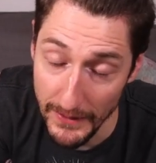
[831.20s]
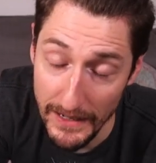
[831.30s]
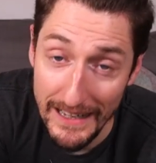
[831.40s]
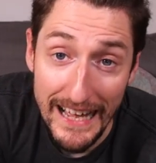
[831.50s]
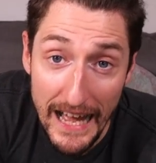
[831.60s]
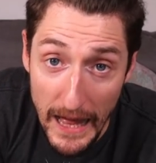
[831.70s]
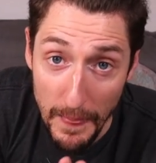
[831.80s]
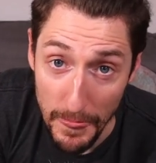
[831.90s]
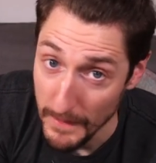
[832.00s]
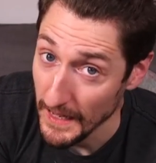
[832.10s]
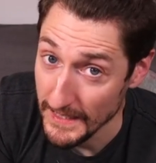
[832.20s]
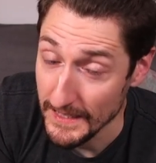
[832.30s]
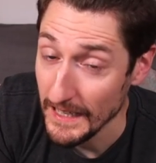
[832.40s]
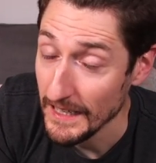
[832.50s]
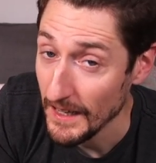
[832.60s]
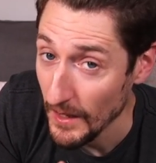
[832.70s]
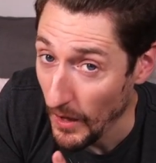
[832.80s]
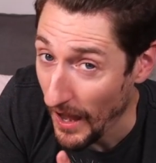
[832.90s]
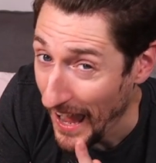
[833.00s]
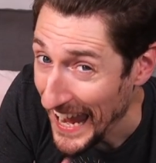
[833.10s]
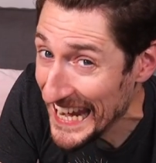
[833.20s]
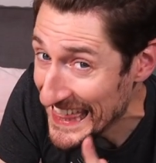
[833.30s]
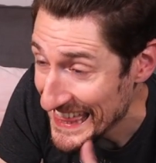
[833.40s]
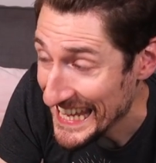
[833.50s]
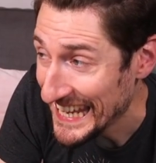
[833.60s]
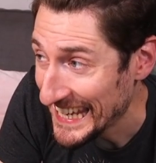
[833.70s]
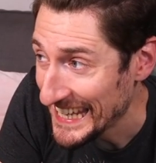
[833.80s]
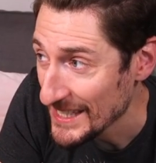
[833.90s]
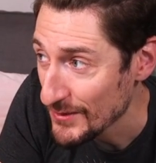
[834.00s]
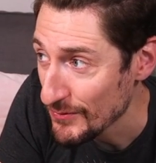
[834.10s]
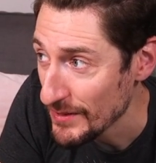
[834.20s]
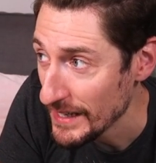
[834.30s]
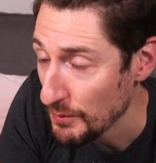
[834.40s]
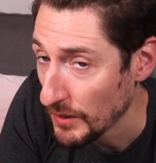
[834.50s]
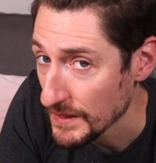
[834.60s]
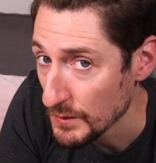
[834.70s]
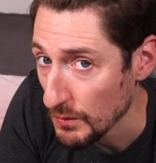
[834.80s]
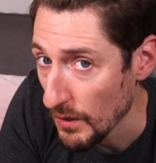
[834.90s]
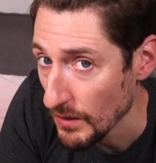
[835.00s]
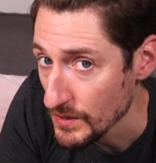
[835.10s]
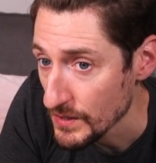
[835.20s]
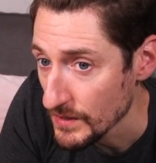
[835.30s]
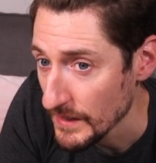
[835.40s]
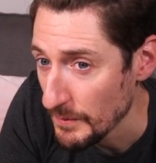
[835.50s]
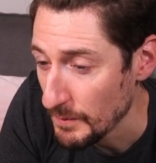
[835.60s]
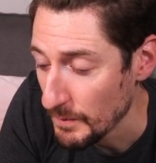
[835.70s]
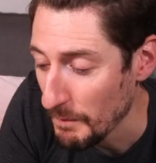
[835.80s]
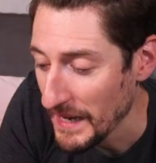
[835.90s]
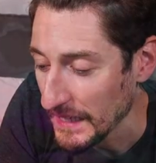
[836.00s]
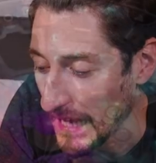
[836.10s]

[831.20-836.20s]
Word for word: anyway, a designer I think is really one to watch. They made a